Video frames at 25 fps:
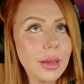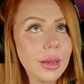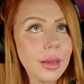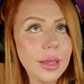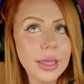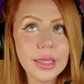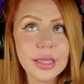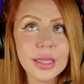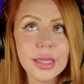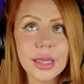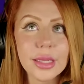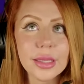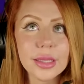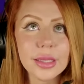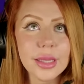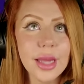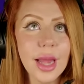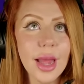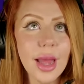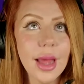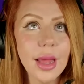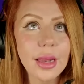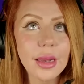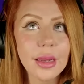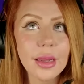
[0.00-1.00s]
he says
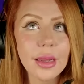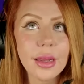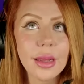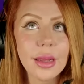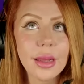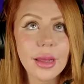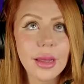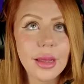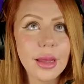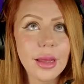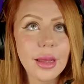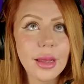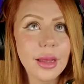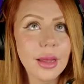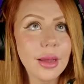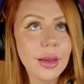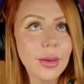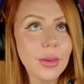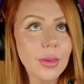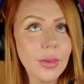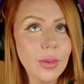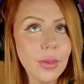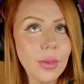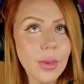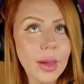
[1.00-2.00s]
that
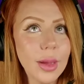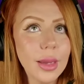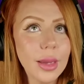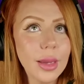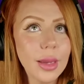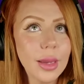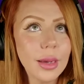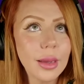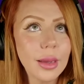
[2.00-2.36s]
what?